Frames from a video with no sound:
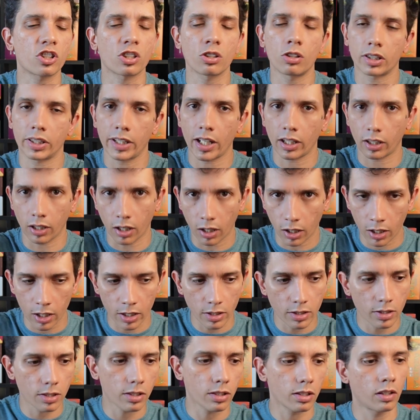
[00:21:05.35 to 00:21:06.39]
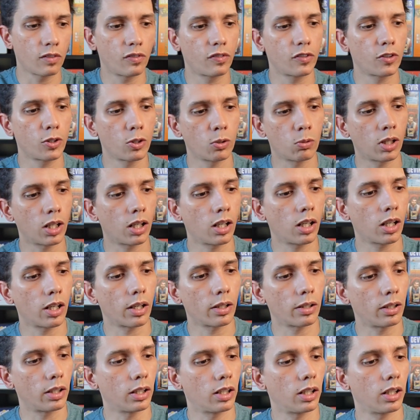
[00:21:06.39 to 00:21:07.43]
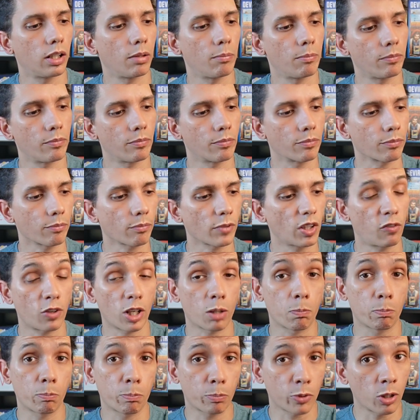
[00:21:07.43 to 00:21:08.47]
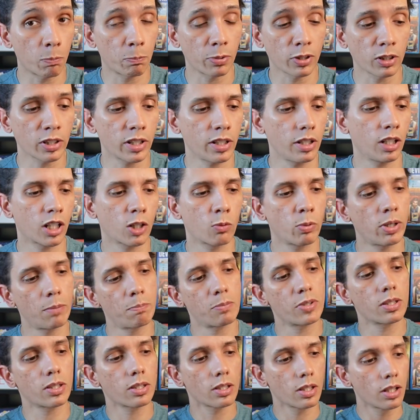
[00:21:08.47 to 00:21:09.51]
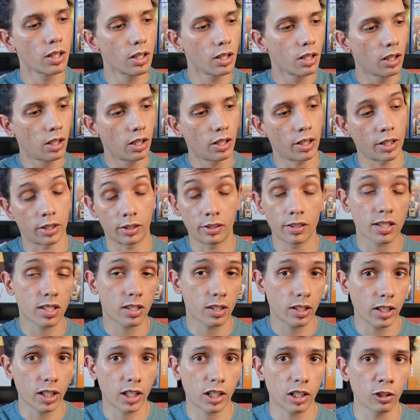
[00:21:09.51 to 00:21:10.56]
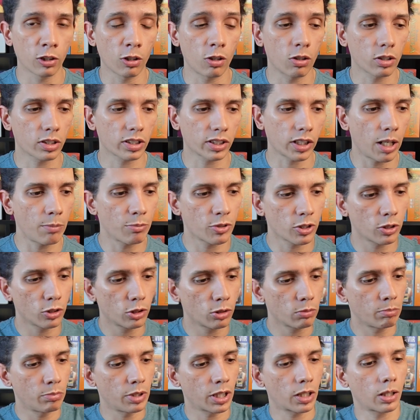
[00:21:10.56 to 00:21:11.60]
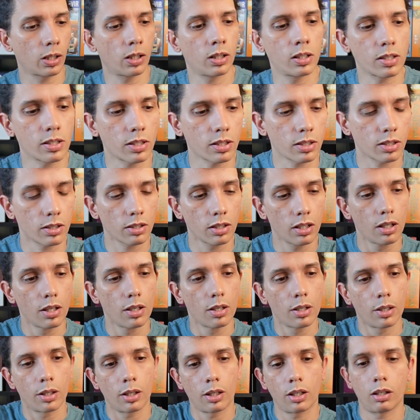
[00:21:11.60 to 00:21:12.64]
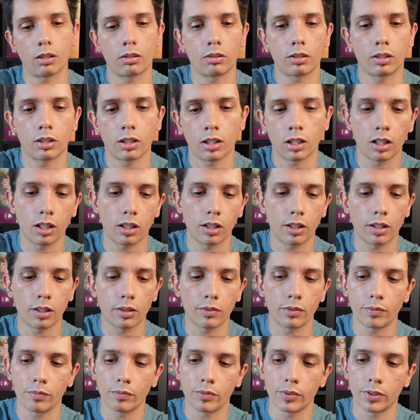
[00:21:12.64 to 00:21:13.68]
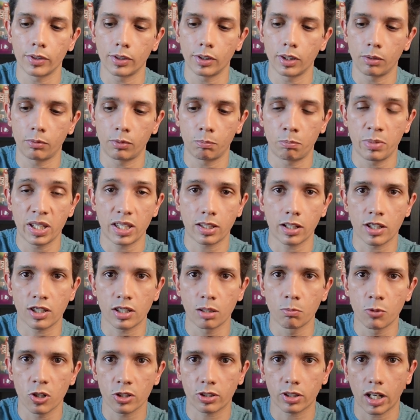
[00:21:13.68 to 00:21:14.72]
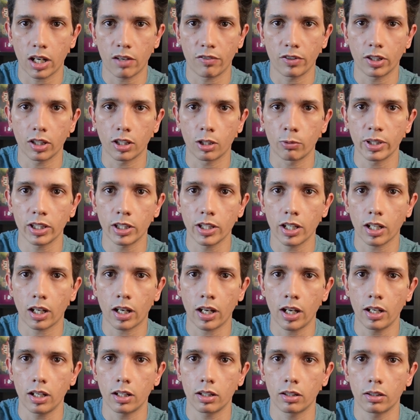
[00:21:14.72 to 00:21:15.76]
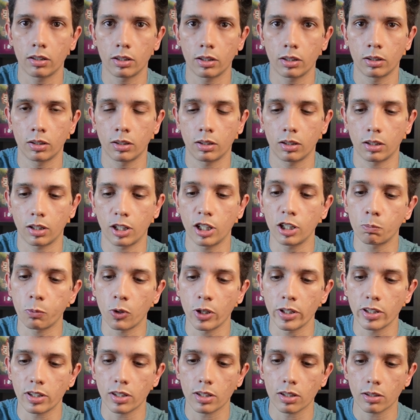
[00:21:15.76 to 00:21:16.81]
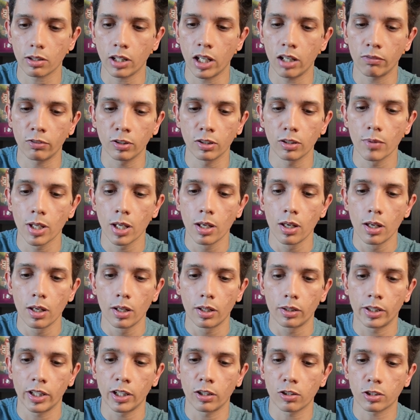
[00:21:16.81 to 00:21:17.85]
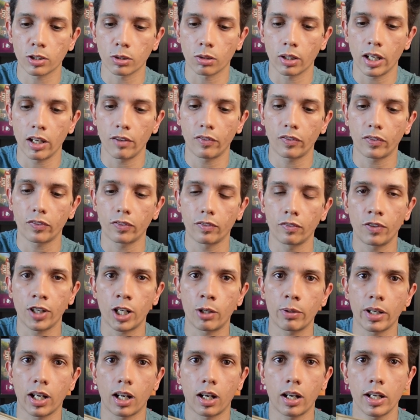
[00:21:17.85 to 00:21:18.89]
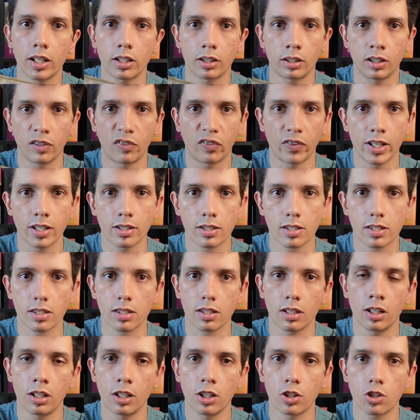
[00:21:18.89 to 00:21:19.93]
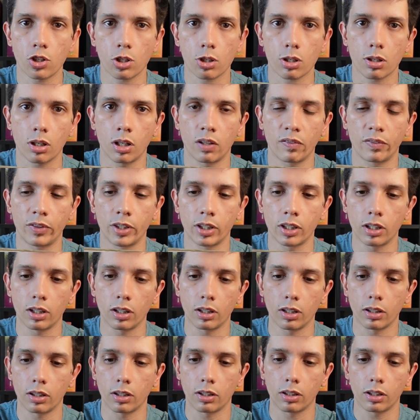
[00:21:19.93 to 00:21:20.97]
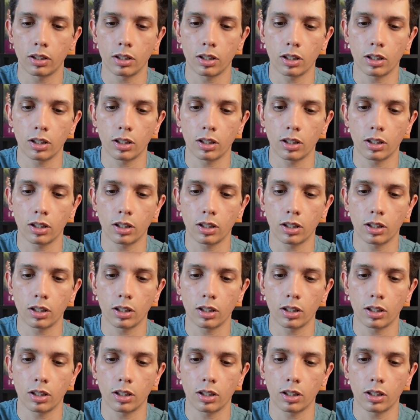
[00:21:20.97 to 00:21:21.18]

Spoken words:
not that hard if you are properly equipped. It does take a long time though, because besides the monster having a really high hit points level, they also have very high defense in each of the